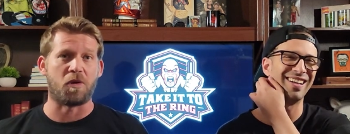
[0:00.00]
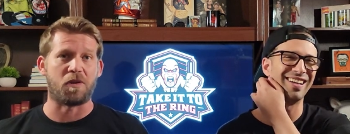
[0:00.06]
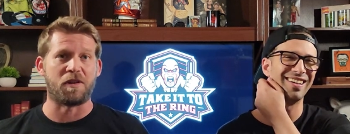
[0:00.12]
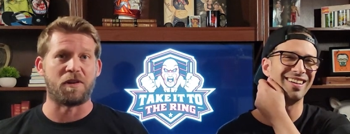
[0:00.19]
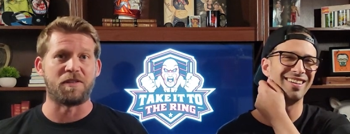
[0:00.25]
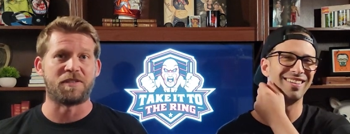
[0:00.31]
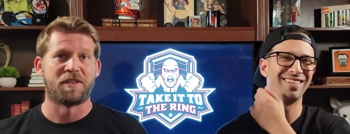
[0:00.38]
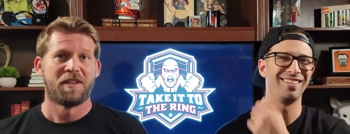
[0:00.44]

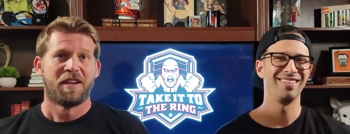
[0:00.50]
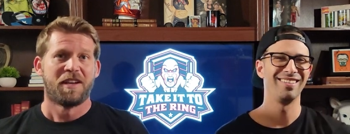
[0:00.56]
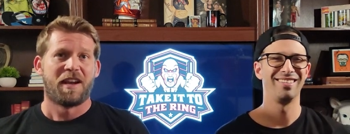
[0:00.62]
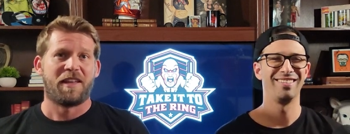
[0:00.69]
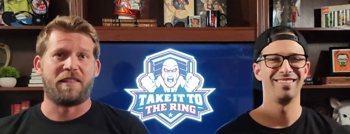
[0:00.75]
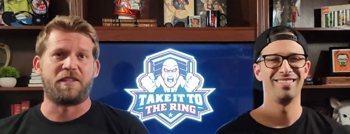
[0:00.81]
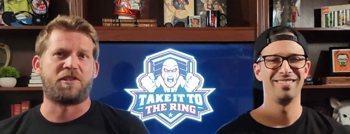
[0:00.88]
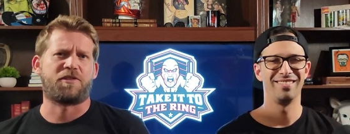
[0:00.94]
Speaker 1: corners, and
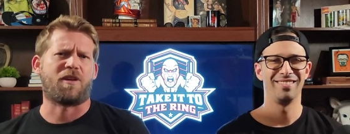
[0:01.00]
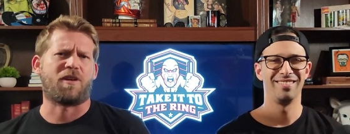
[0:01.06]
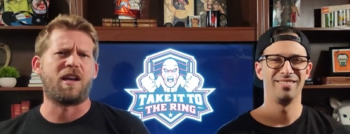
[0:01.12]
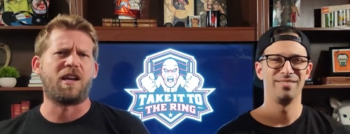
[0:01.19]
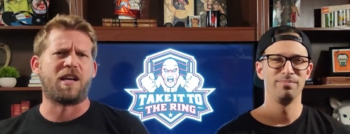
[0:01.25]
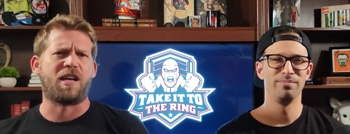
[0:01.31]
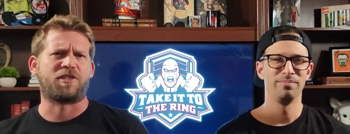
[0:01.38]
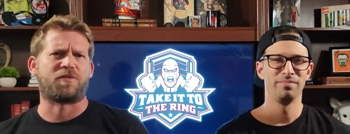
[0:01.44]
then
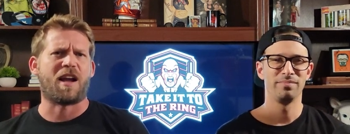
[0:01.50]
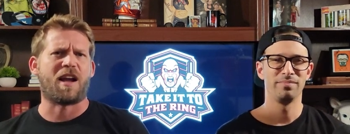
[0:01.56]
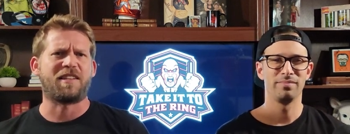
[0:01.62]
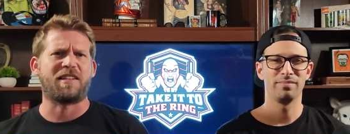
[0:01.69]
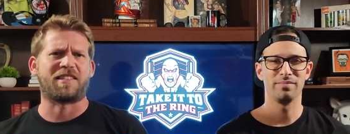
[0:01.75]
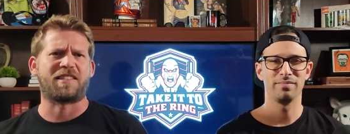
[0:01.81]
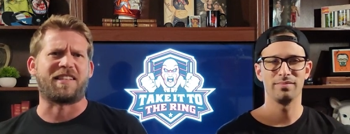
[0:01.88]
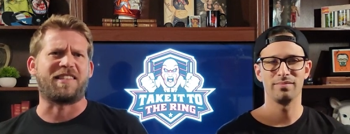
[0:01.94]
uh, Shirai
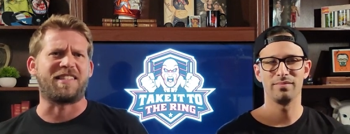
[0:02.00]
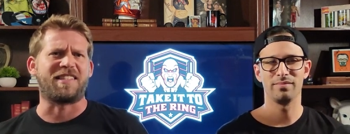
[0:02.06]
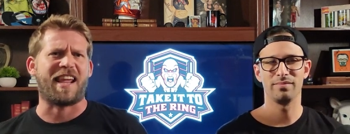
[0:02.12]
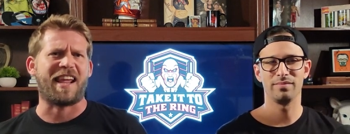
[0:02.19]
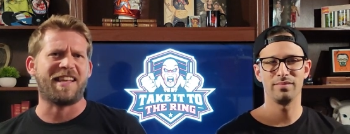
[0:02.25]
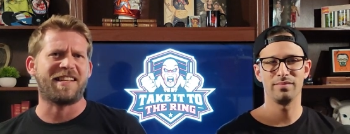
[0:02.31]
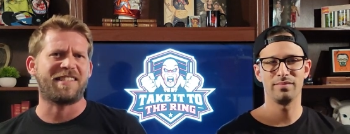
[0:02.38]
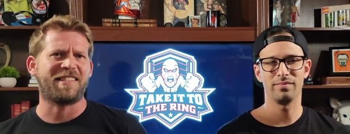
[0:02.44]
does like this
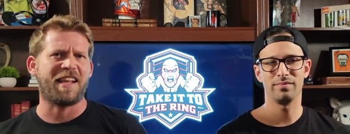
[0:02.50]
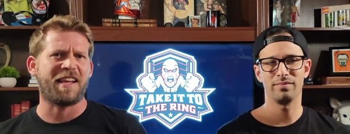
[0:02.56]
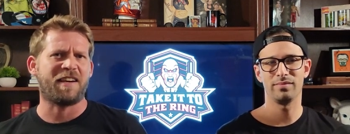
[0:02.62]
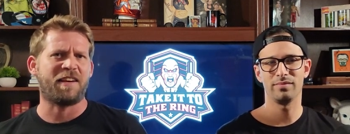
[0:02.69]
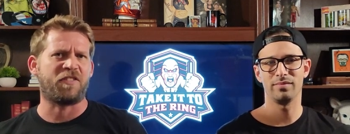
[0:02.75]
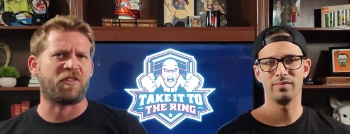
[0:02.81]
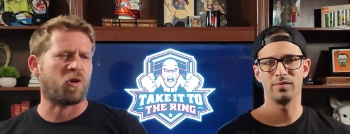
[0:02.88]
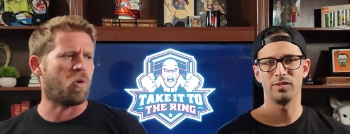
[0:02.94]
handstand in
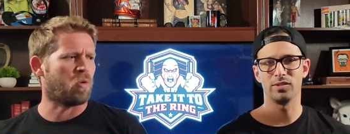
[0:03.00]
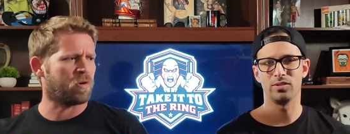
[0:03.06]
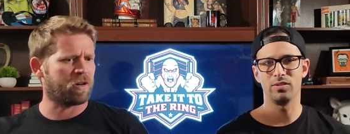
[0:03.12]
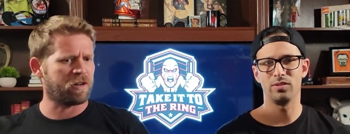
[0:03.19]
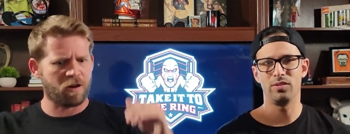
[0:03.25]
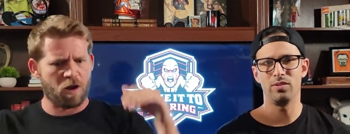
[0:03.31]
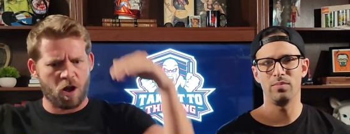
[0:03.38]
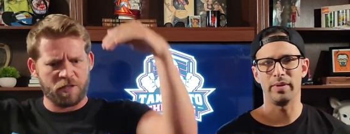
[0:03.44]
the
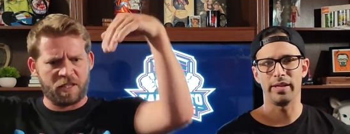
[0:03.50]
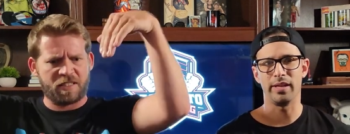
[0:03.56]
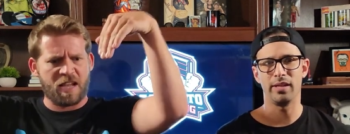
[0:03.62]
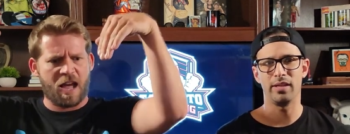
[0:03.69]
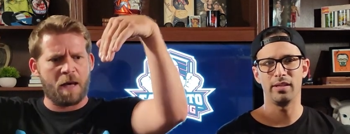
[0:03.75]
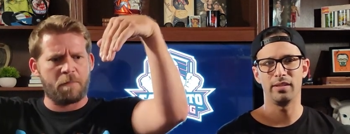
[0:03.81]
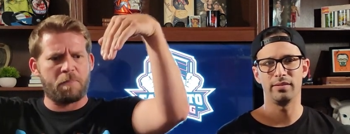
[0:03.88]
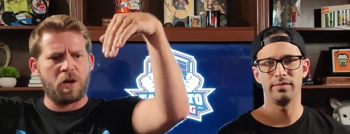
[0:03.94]
corner oh on the God.
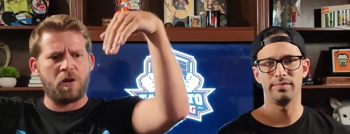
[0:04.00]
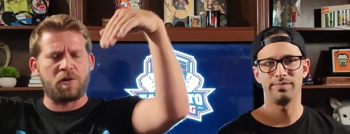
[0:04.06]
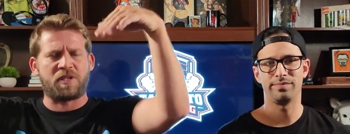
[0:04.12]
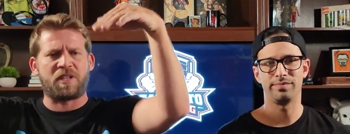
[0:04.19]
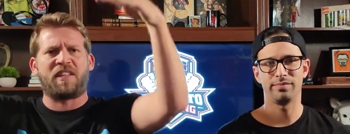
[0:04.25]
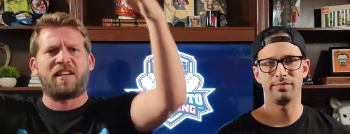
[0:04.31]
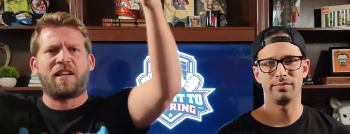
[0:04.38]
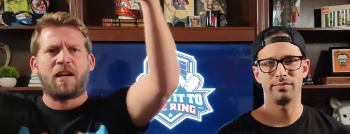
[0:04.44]
top post, and
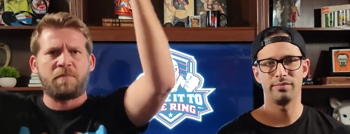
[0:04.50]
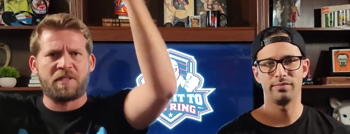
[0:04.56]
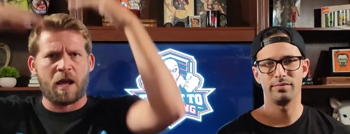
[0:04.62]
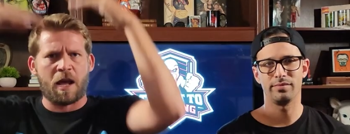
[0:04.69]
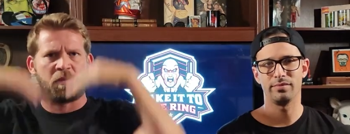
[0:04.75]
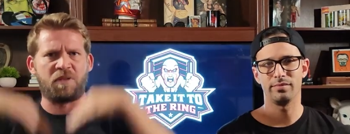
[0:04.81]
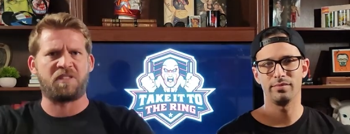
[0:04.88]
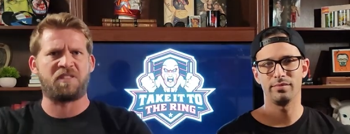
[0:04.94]
then comes down
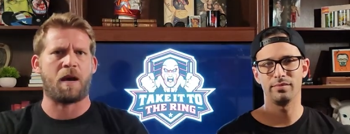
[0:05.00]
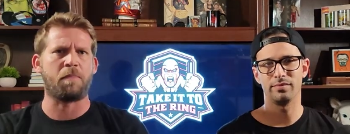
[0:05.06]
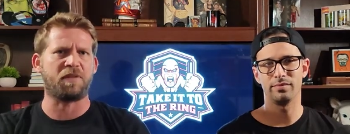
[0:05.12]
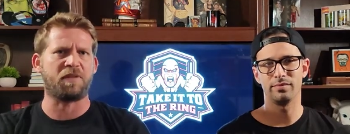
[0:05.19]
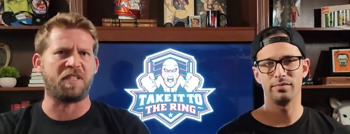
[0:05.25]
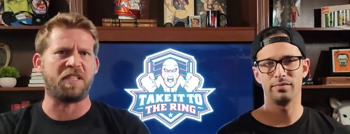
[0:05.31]
with double